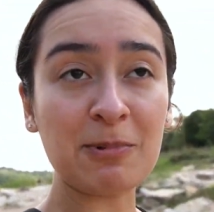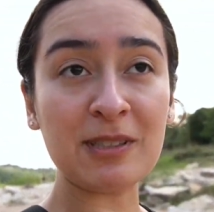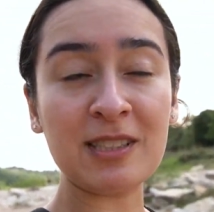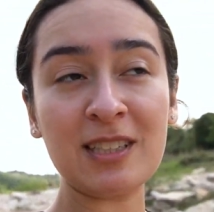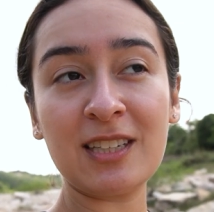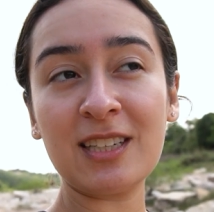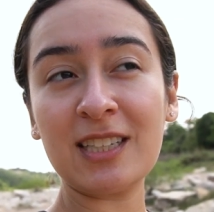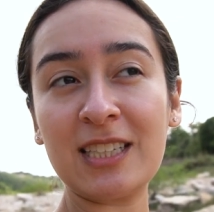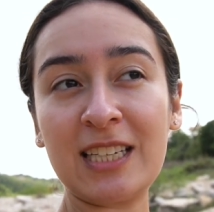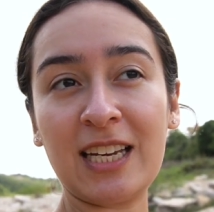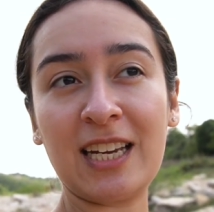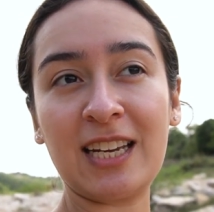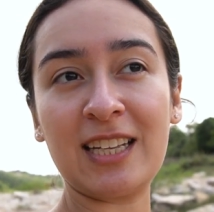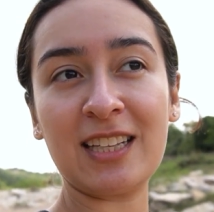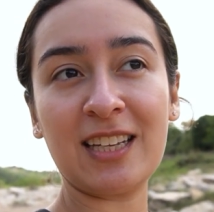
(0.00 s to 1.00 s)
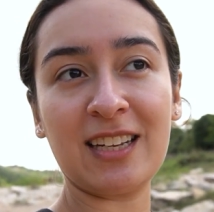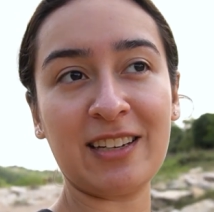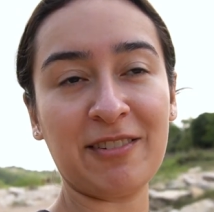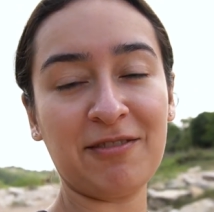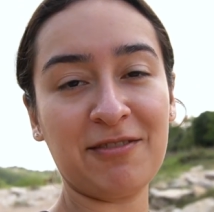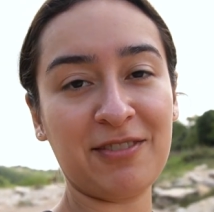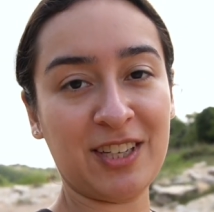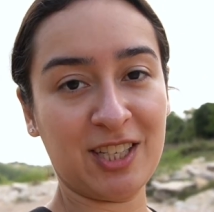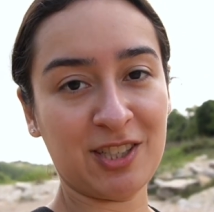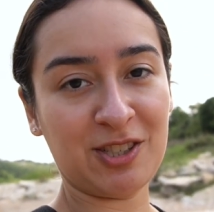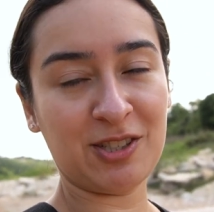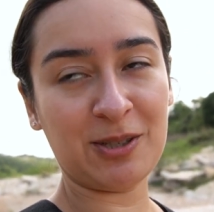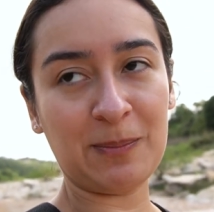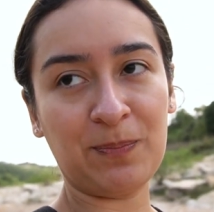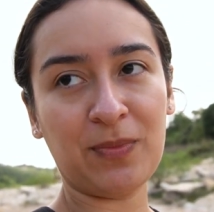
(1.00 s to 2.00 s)
but didn't get any
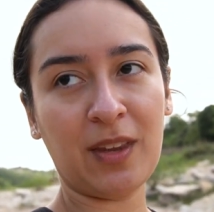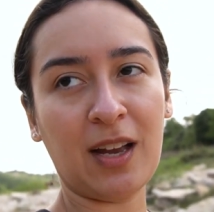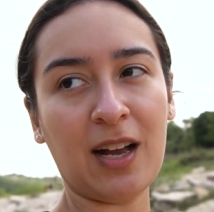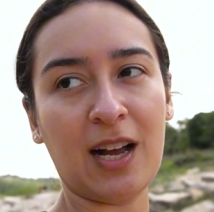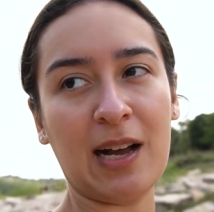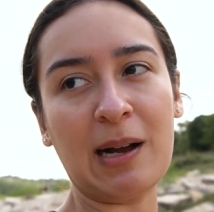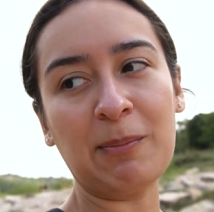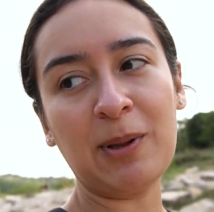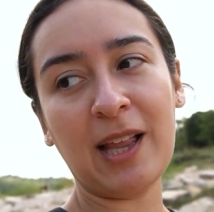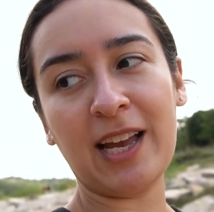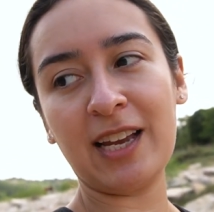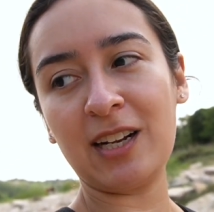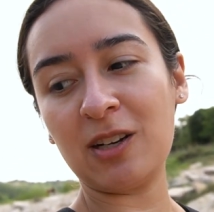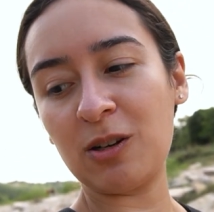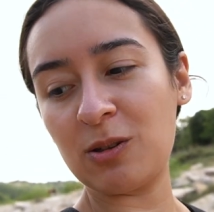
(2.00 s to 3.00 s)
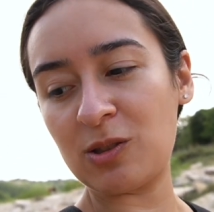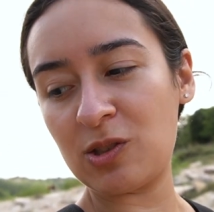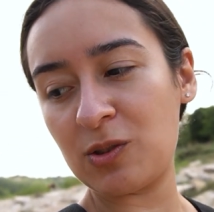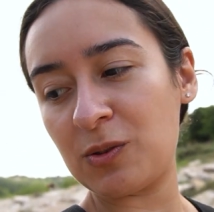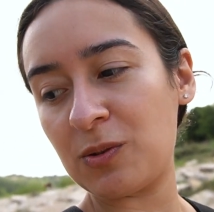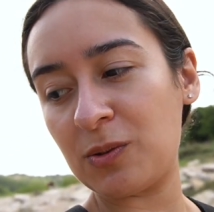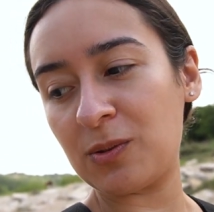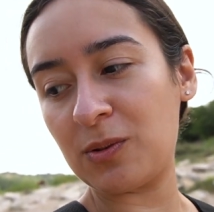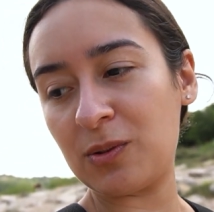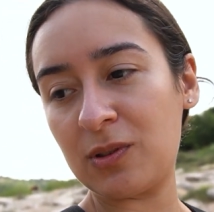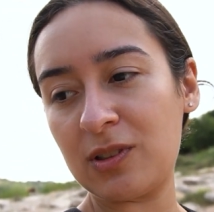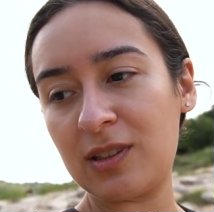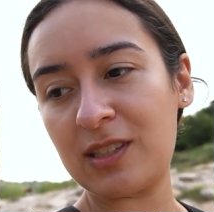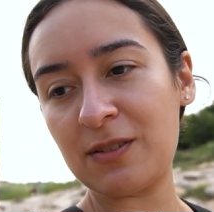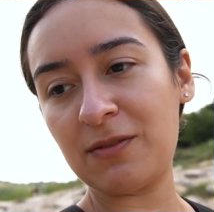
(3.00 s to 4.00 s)
fish. I'm planning to go to
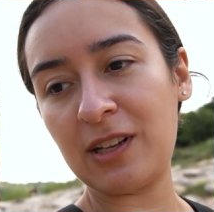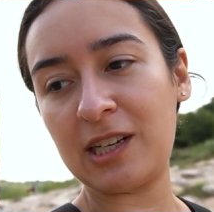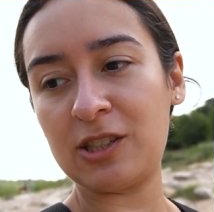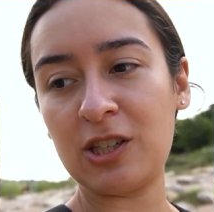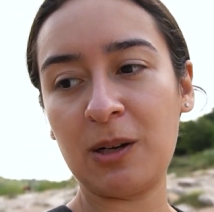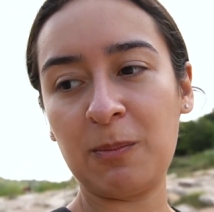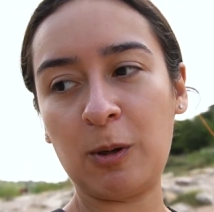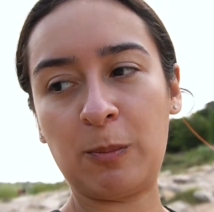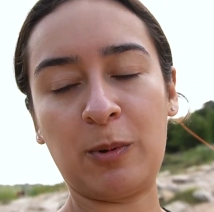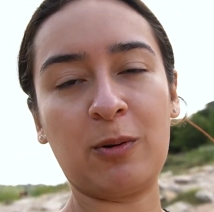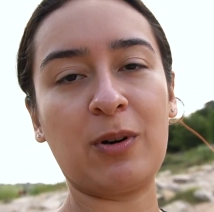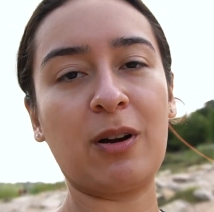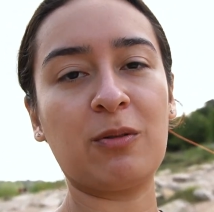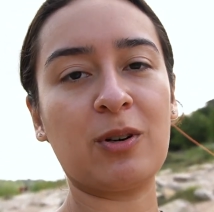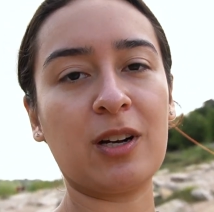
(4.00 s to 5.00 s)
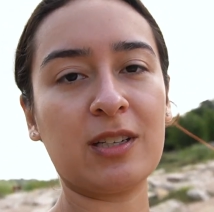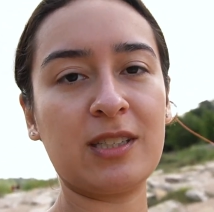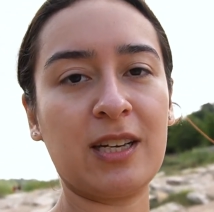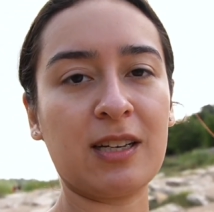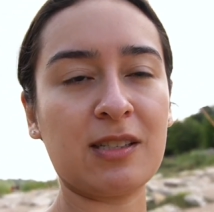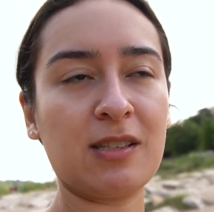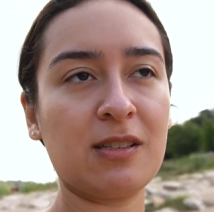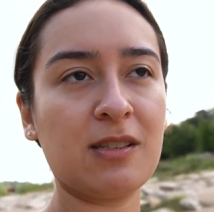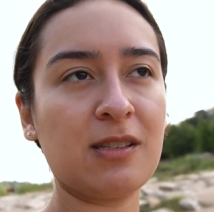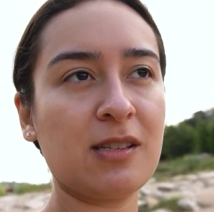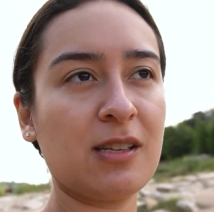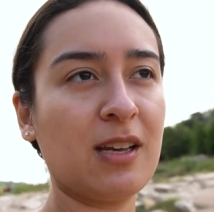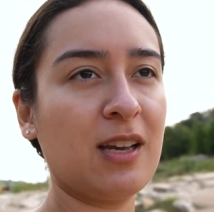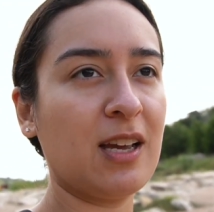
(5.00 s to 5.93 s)
this fly shop up in Round Rock, Texas,